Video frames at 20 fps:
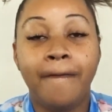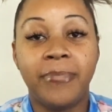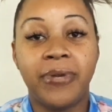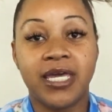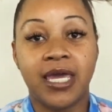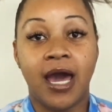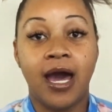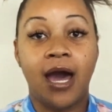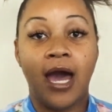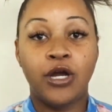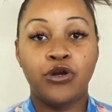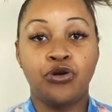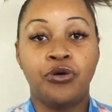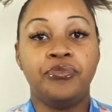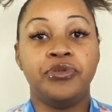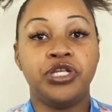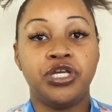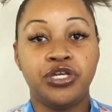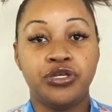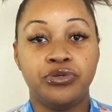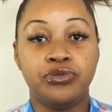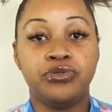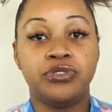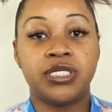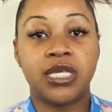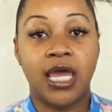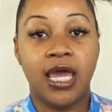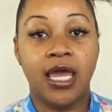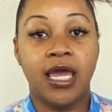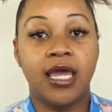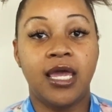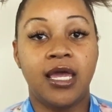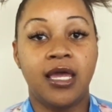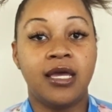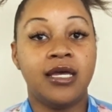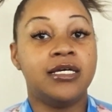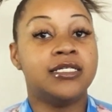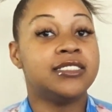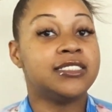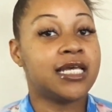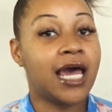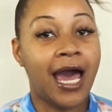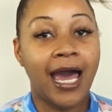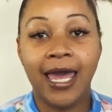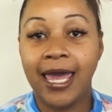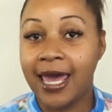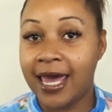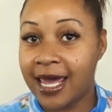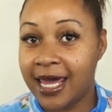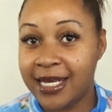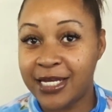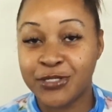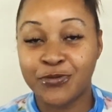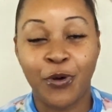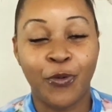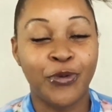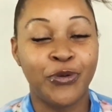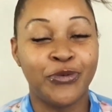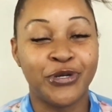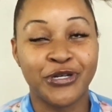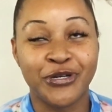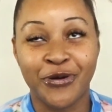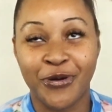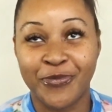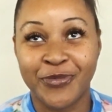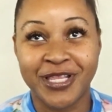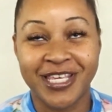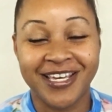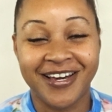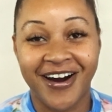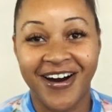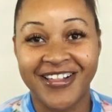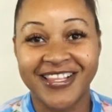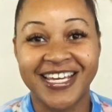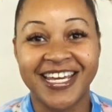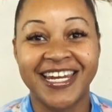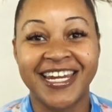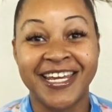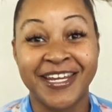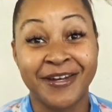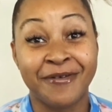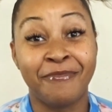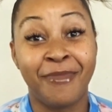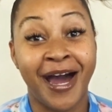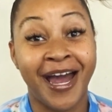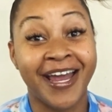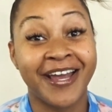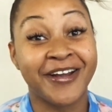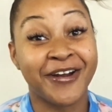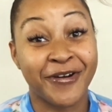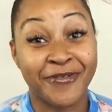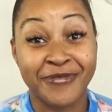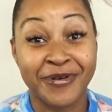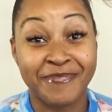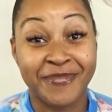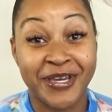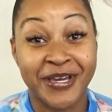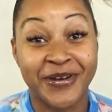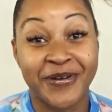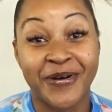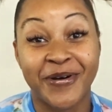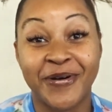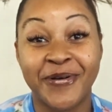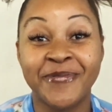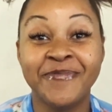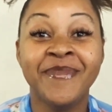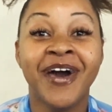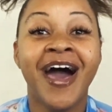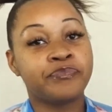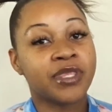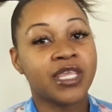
But yeah, I normally use a tie head, is what we would normally call it in my Caribbean home.